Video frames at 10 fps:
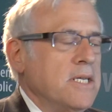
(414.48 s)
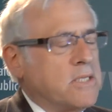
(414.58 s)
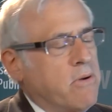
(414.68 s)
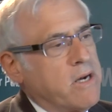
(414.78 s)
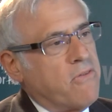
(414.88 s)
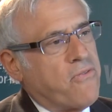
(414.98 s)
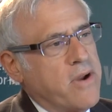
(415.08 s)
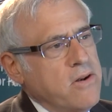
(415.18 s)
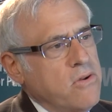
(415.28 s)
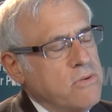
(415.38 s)
So I had a
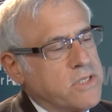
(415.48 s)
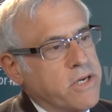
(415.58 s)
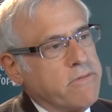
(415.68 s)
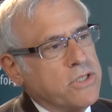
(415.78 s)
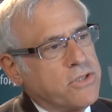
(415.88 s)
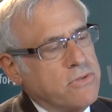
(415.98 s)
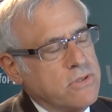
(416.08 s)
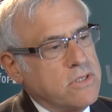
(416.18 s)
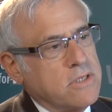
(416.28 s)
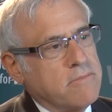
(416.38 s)
friend who was here in
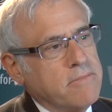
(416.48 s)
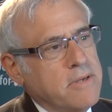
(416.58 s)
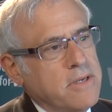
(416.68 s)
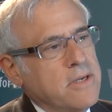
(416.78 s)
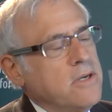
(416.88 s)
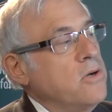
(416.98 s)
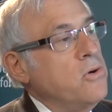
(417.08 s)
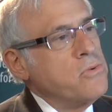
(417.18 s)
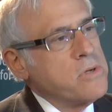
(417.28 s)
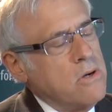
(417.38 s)
Jerusalem
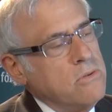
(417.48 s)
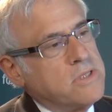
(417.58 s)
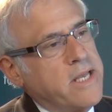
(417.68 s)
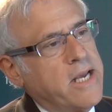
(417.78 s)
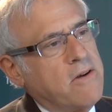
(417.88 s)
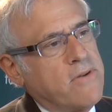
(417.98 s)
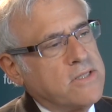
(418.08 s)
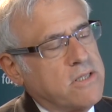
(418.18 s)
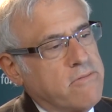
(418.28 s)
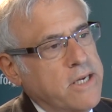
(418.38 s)
who knows the head of
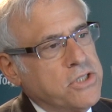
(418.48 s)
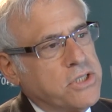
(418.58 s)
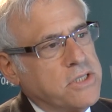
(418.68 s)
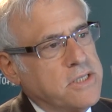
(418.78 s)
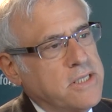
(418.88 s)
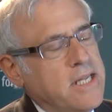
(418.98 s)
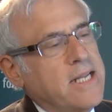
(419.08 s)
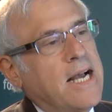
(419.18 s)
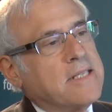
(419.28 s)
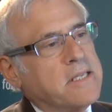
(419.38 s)
restoration
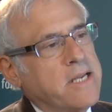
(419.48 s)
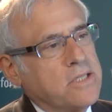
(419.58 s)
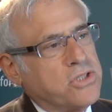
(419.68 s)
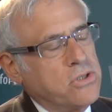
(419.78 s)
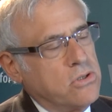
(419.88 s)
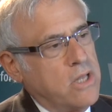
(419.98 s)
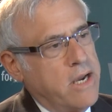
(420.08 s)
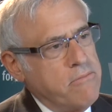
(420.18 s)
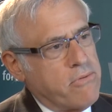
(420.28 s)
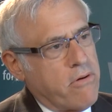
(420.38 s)
at the National
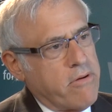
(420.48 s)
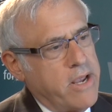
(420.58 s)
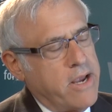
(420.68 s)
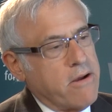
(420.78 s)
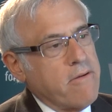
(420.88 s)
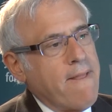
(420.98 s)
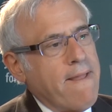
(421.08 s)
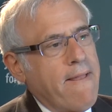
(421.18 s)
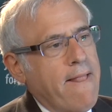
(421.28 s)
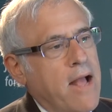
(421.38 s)
Library here.
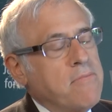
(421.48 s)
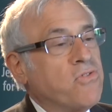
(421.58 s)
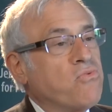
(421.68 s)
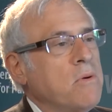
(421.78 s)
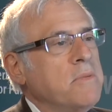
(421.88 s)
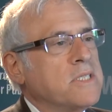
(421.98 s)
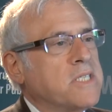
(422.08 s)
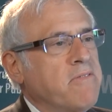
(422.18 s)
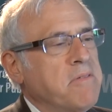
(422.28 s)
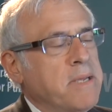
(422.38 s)
And this woman is
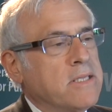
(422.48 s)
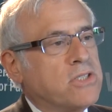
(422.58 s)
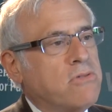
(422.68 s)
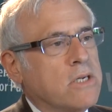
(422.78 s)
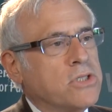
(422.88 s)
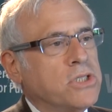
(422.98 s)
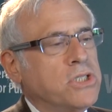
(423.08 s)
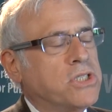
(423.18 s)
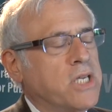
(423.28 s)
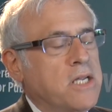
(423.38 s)
giving me instructions.
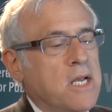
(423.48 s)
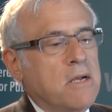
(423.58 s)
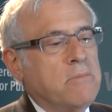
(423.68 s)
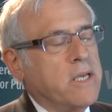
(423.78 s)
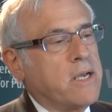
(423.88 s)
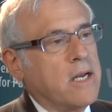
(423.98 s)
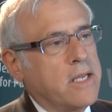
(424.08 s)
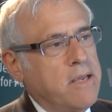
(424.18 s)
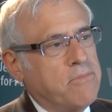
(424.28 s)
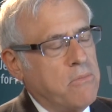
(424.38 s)
She said, you got to
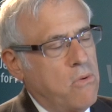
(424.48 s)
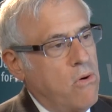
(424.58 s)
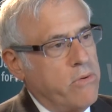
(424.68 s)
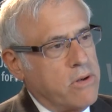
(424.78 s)
keep them all